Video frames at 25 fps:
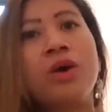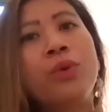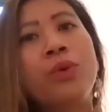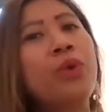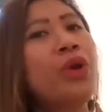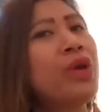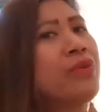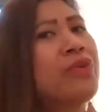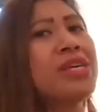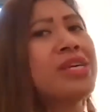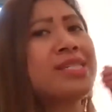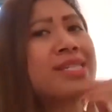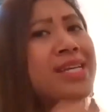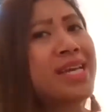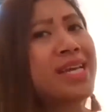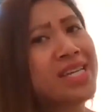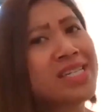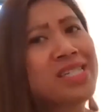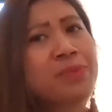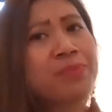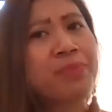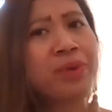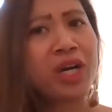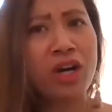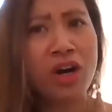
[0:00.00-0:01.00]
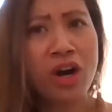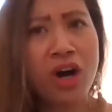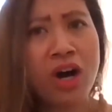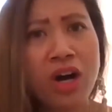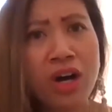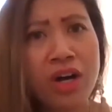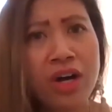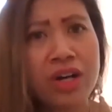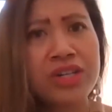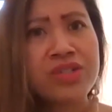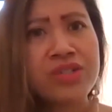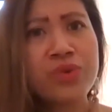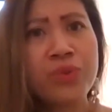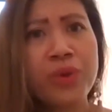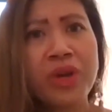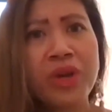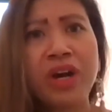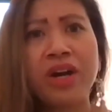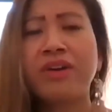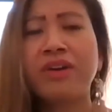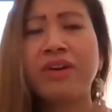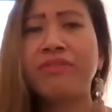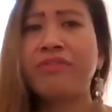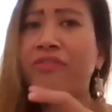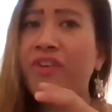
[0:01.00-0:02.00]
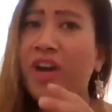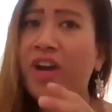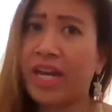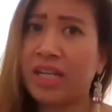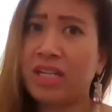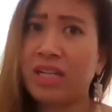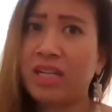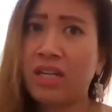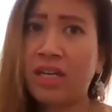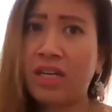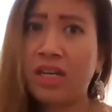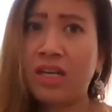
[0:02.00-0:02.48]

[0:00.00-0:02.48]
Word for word: we resist because we are afraid.